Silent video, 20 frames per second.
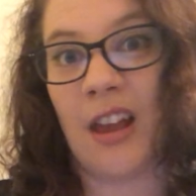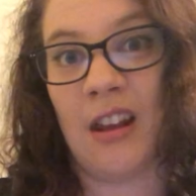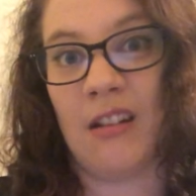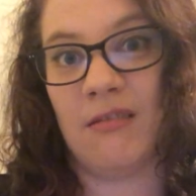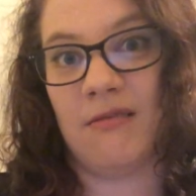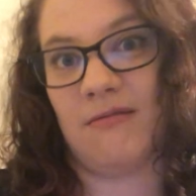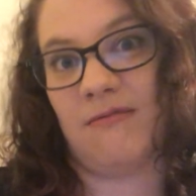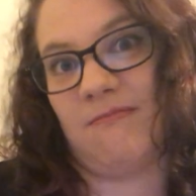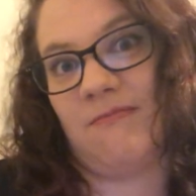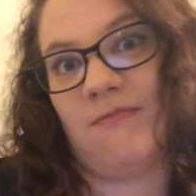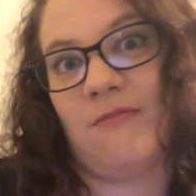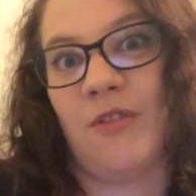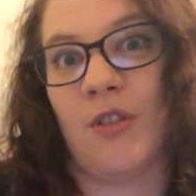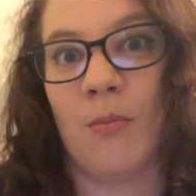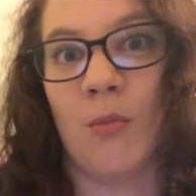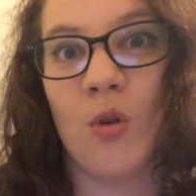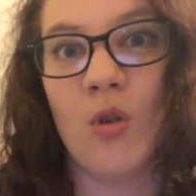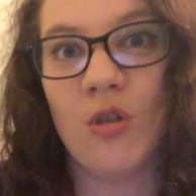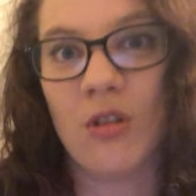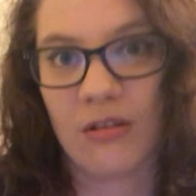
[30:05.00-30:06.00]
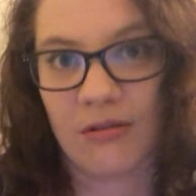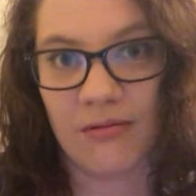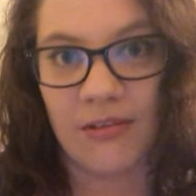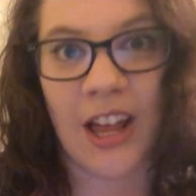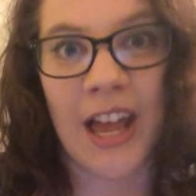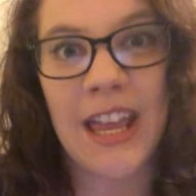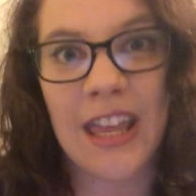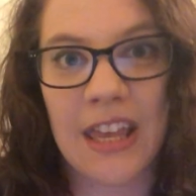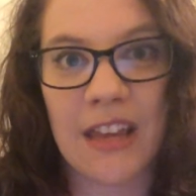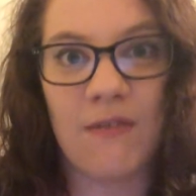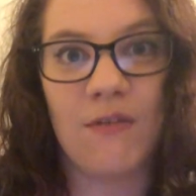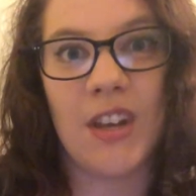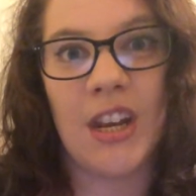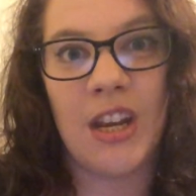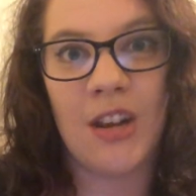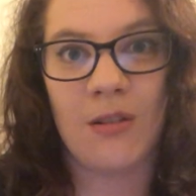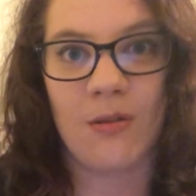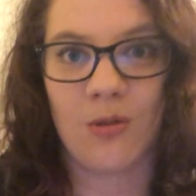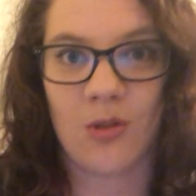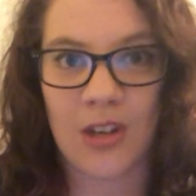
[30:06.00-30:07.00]
And for more liking
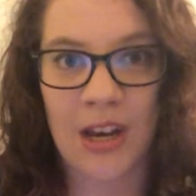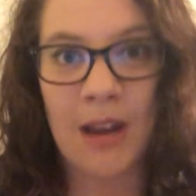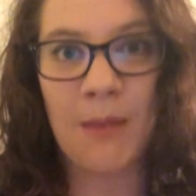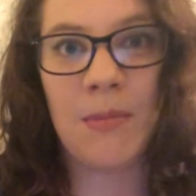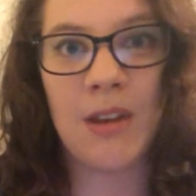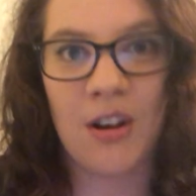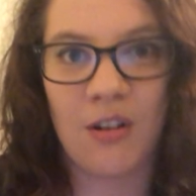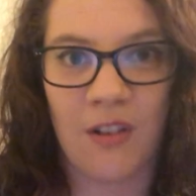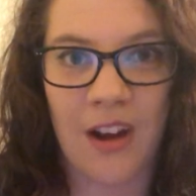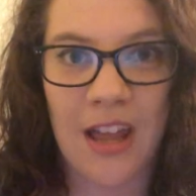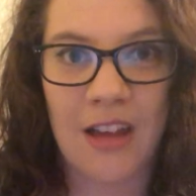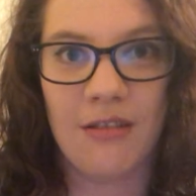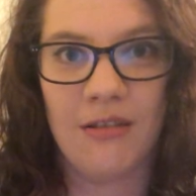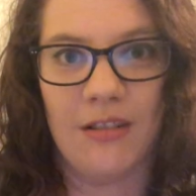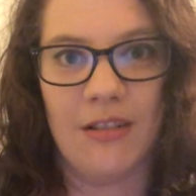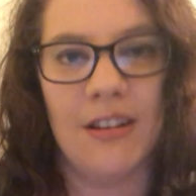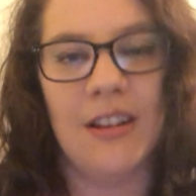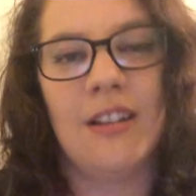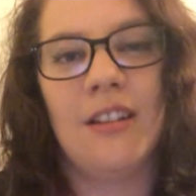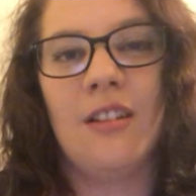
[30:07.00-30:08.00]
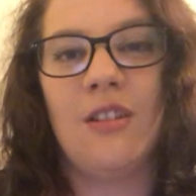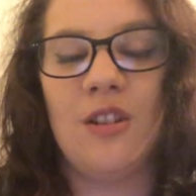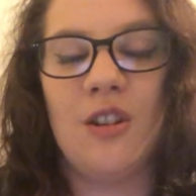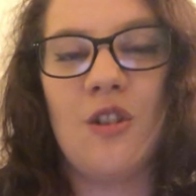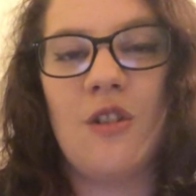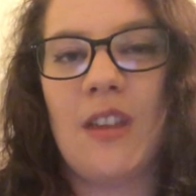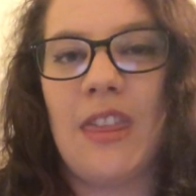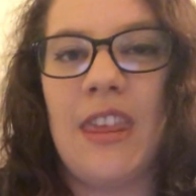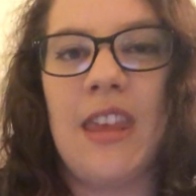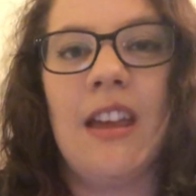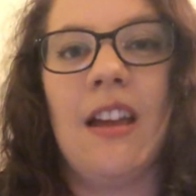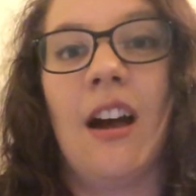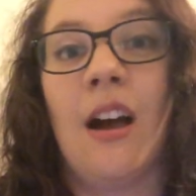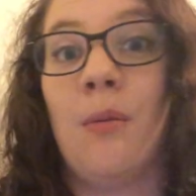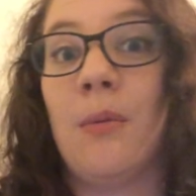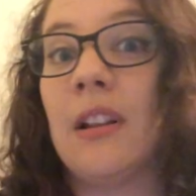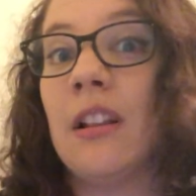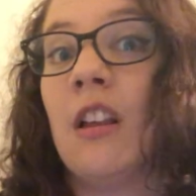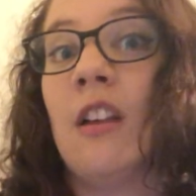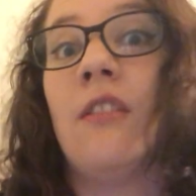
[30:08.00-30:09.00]
videos, share me around, do your thing. I
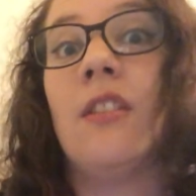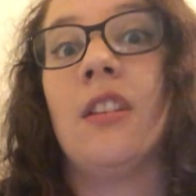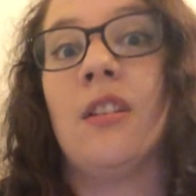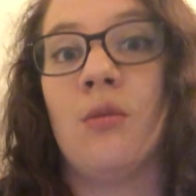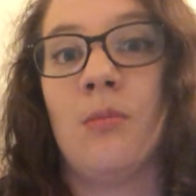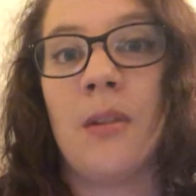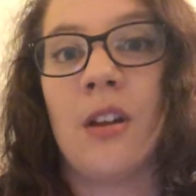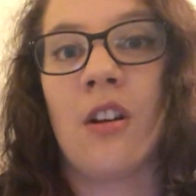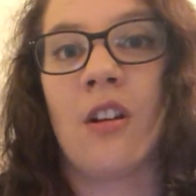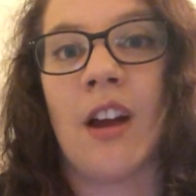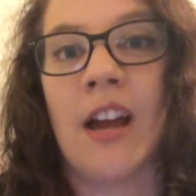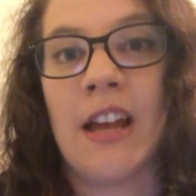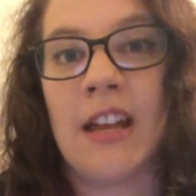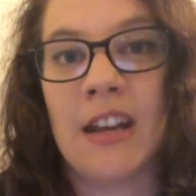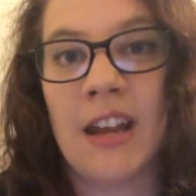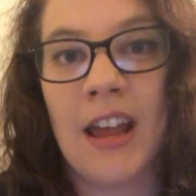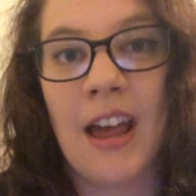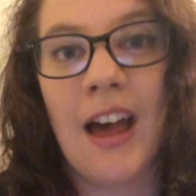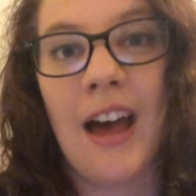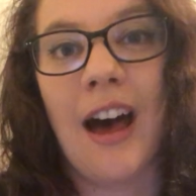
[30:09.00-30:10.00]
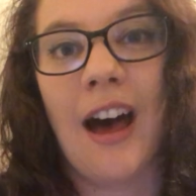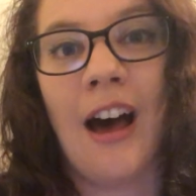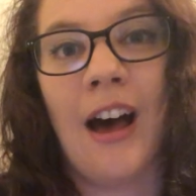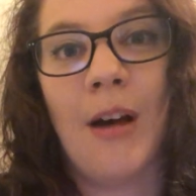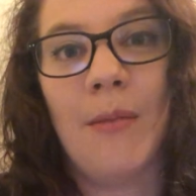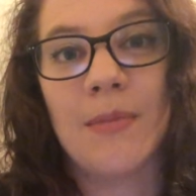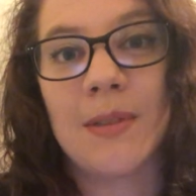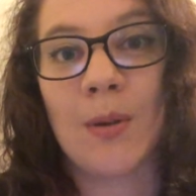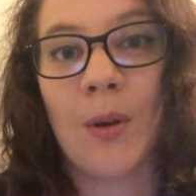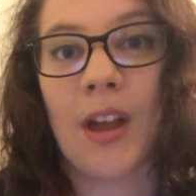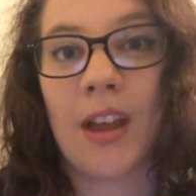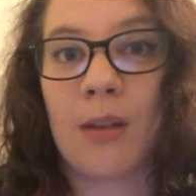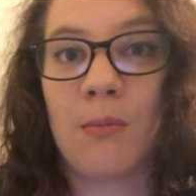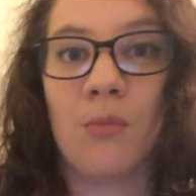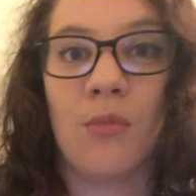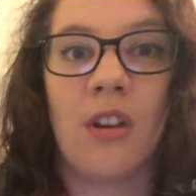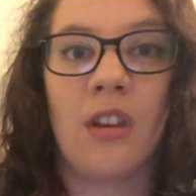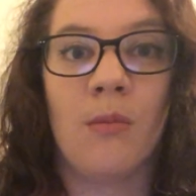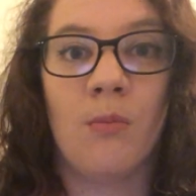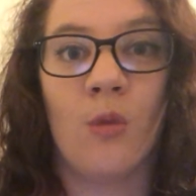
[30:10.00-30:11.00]
would love it. It would be great. So I can
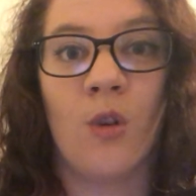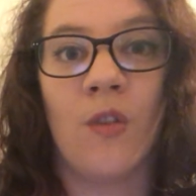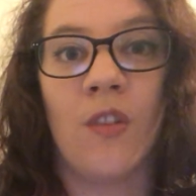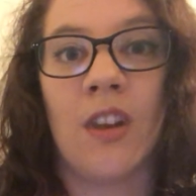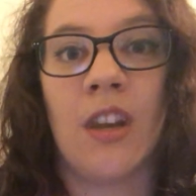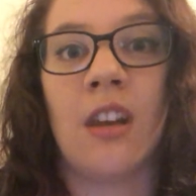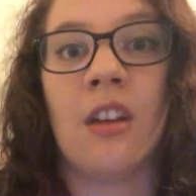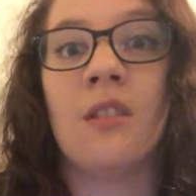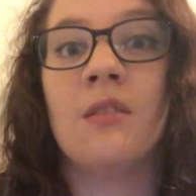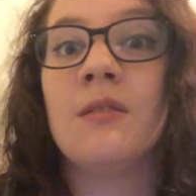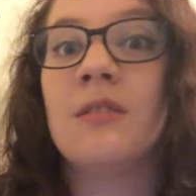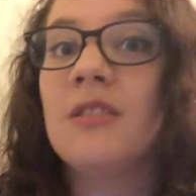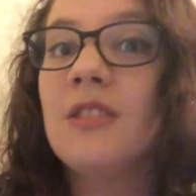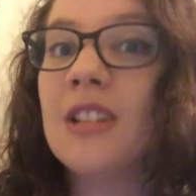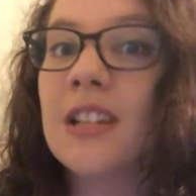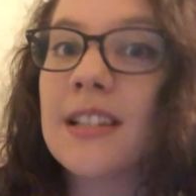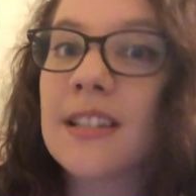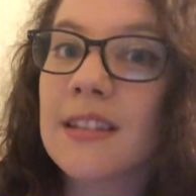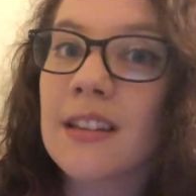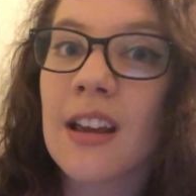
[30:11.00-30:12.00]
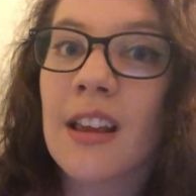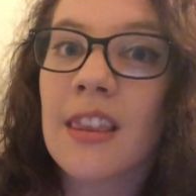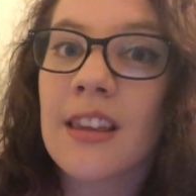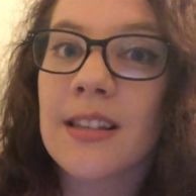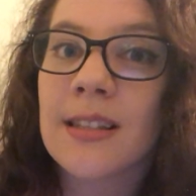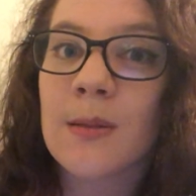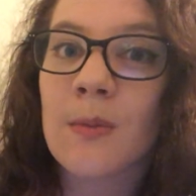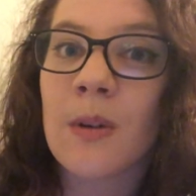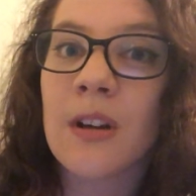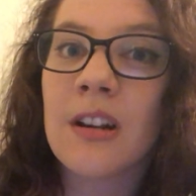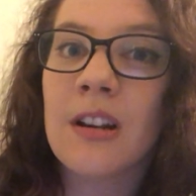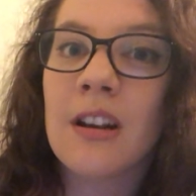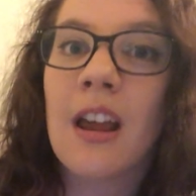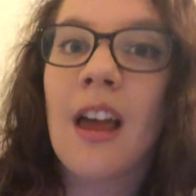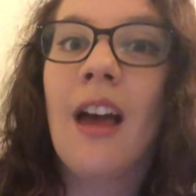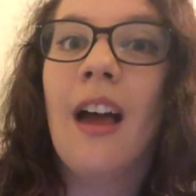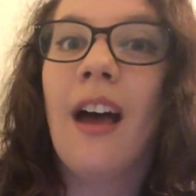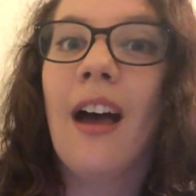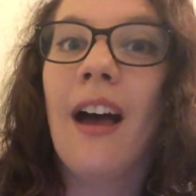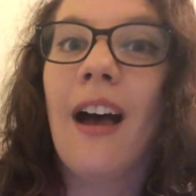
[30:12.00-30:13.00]
bring you more videos just like this one.
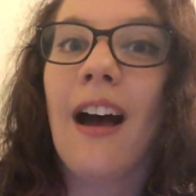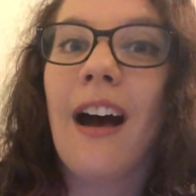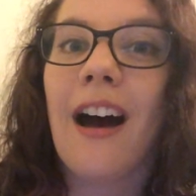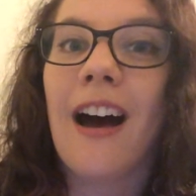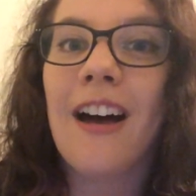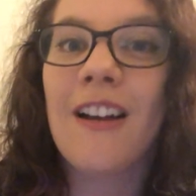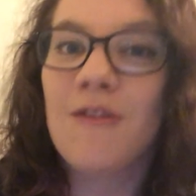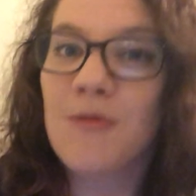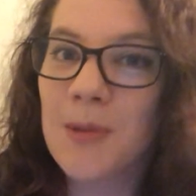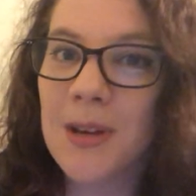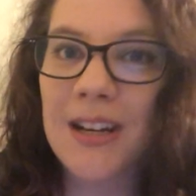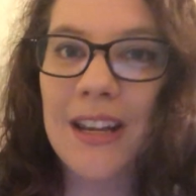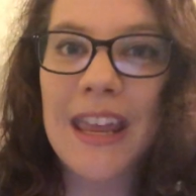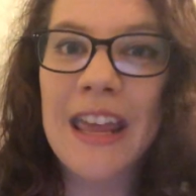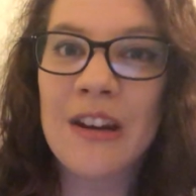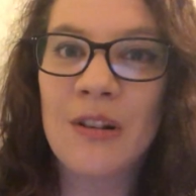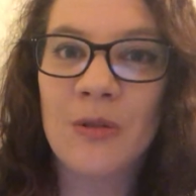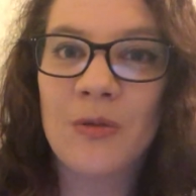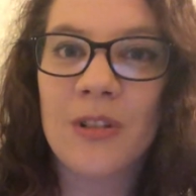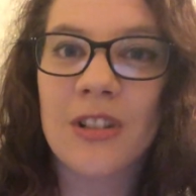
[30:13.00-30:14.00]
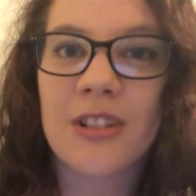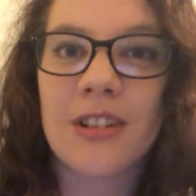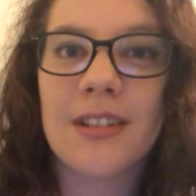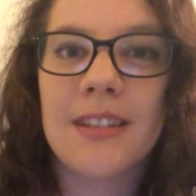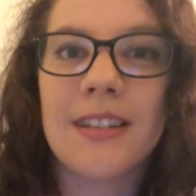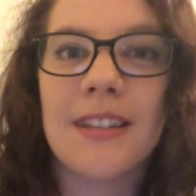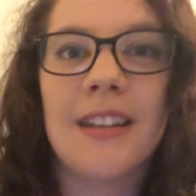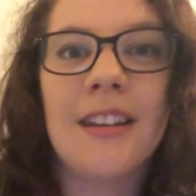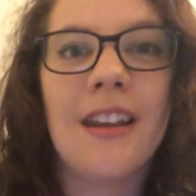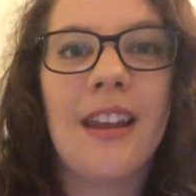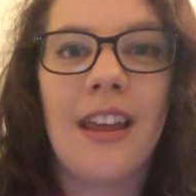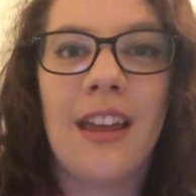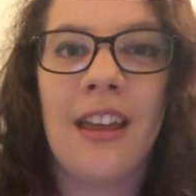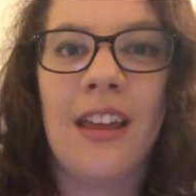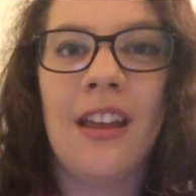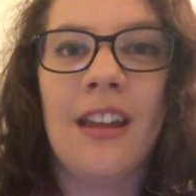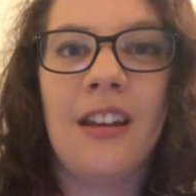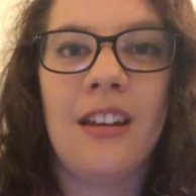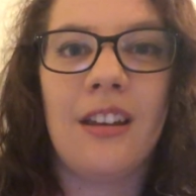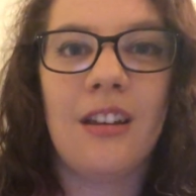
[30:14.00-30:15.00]
I've been a Kendall Richardson,
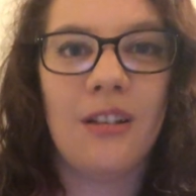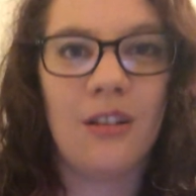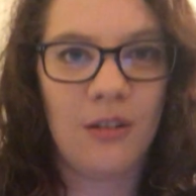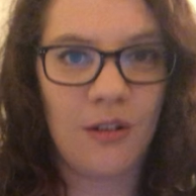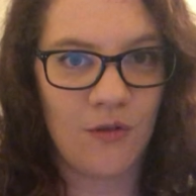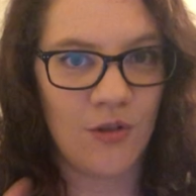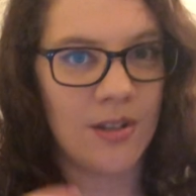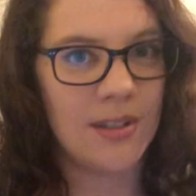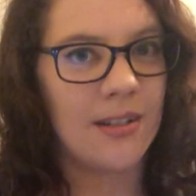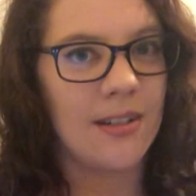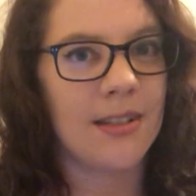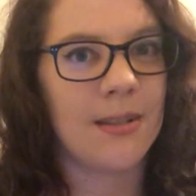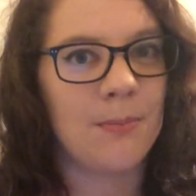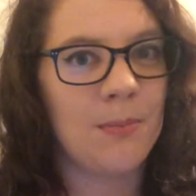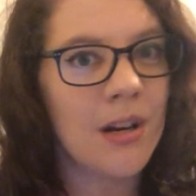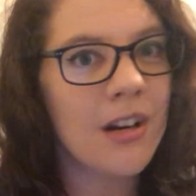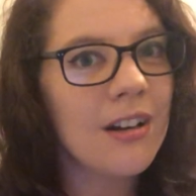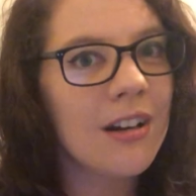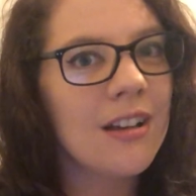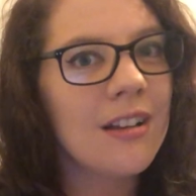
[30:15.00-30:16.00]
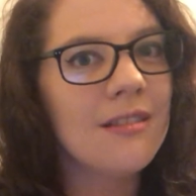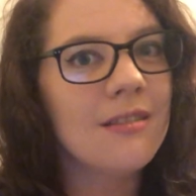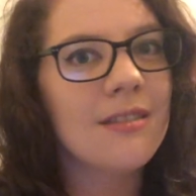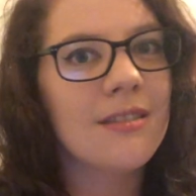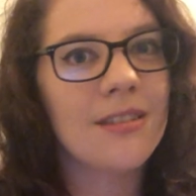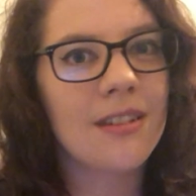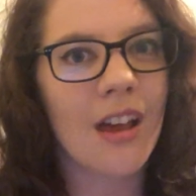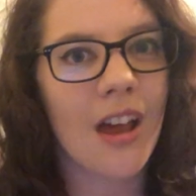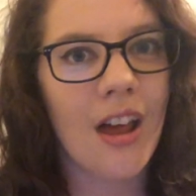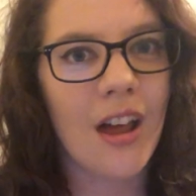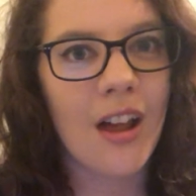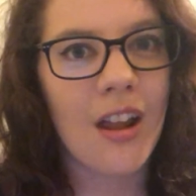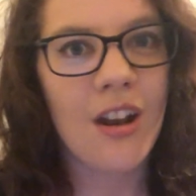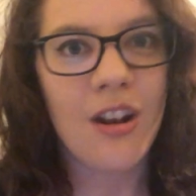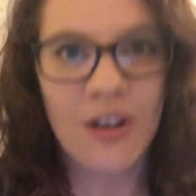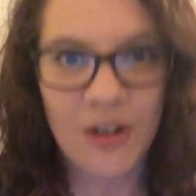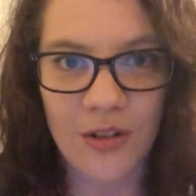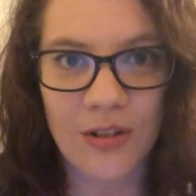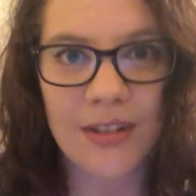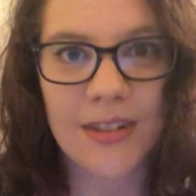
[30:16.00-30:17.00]
and you've just experienced
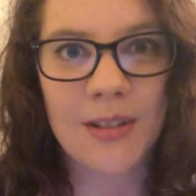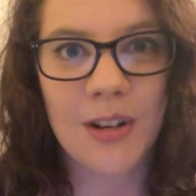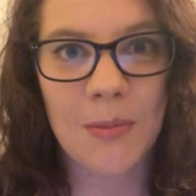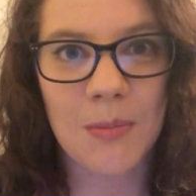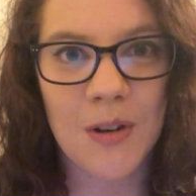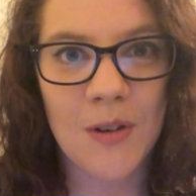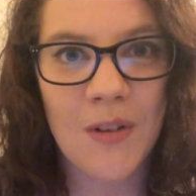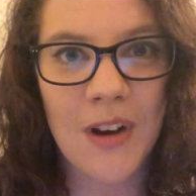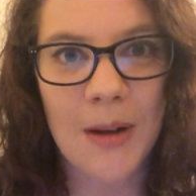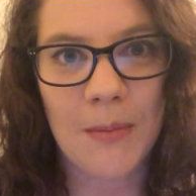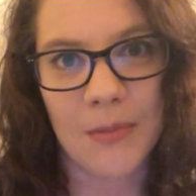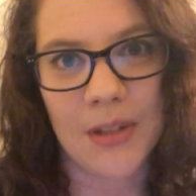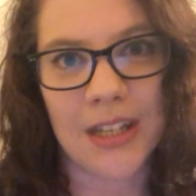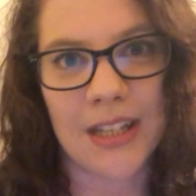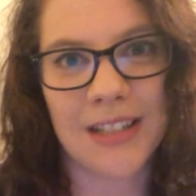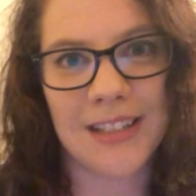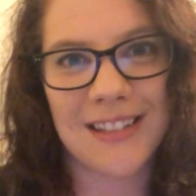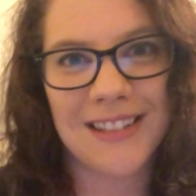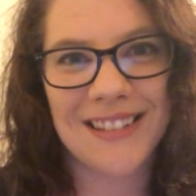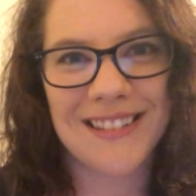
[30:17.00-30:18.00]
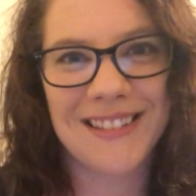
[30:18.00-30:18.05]
non-scripted ramblings.